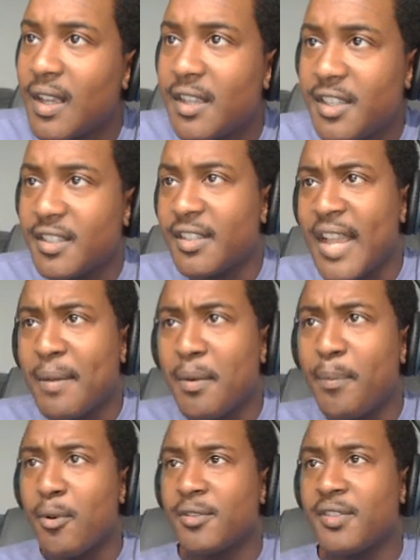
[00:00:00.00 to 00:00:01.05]
She's the type
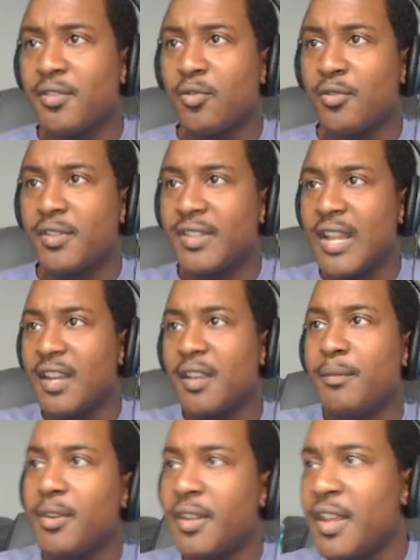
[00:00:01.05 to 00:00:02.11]
of person who does not
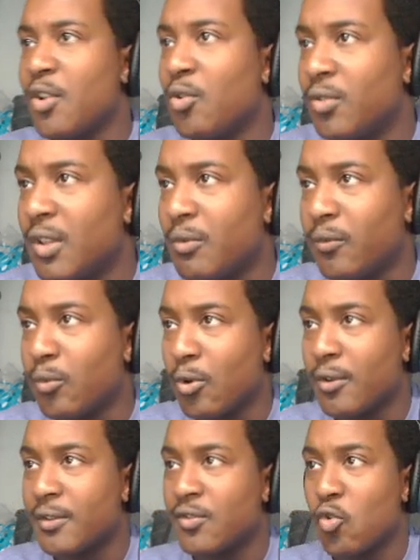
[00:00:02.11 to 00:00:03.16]
communicate only with
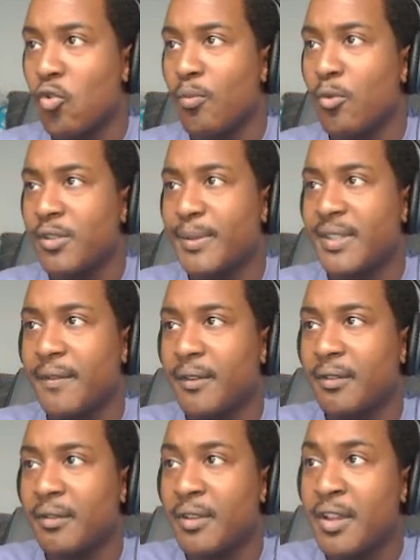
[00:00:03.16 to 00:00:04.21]
words, or more
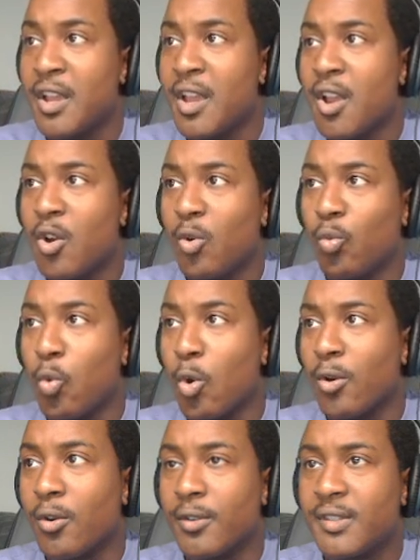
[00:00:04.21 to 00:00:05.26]
specifically,
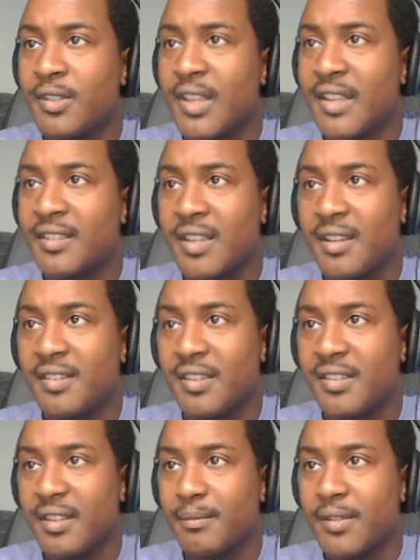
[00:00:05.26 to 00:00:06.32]
words and
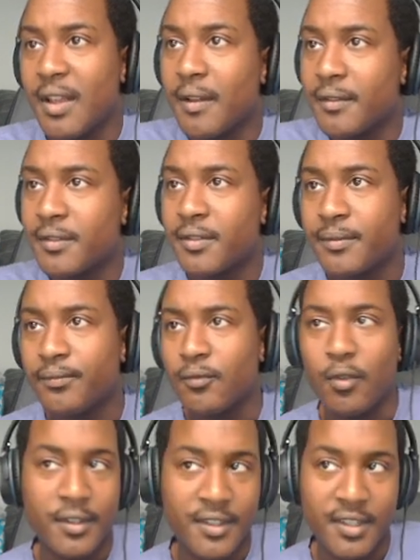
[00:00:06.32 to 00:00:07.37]
sentences themselves.
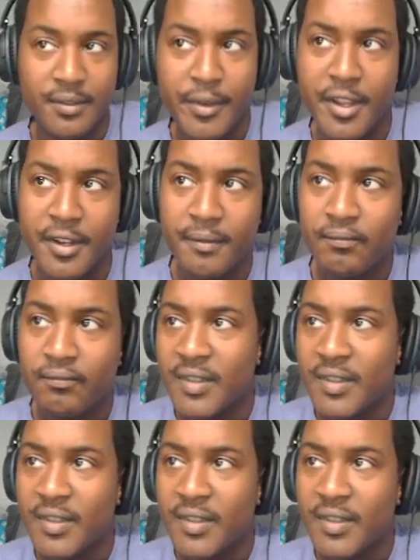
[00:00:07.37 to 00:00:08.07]
What does this mean?